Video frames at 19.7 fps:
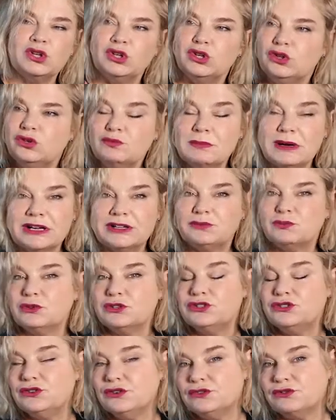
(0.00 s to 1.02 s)
You might
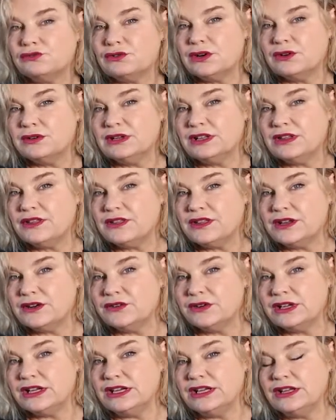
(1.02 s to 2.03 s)
want to throw in
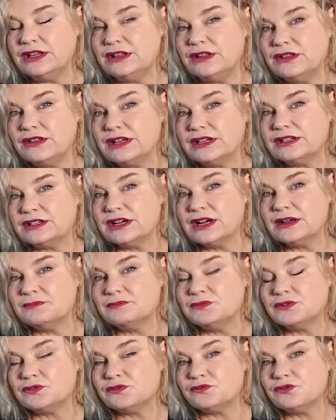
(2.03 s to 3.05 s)
theory that
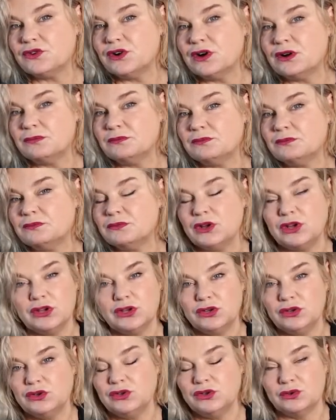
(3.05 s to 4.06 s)
comes
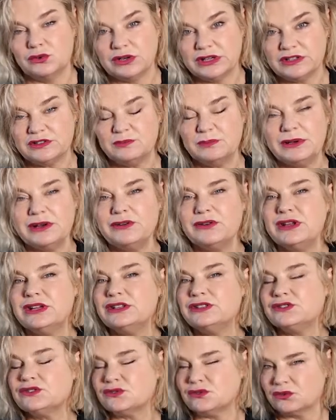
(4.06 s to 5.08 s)
from your
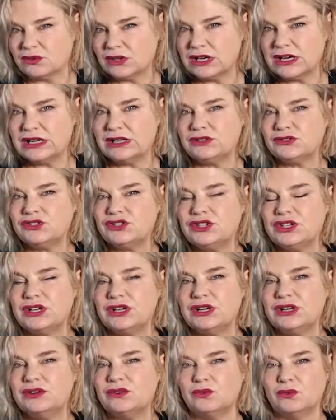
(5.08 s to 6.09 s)
experience or
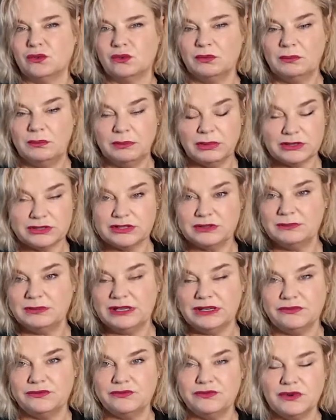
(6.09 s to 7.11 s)
culture or
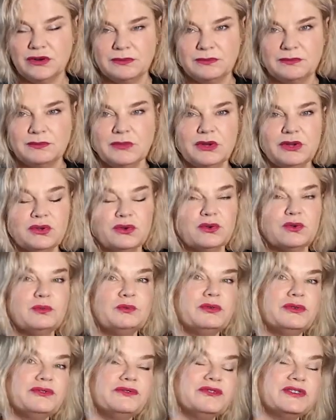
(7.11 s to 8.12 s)
possibly from your
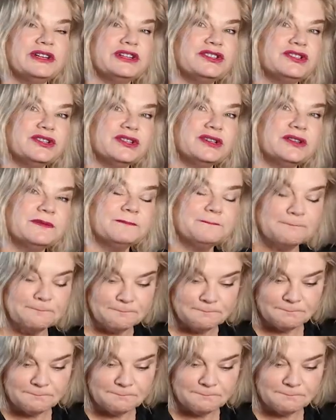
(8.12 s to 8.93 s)
profession.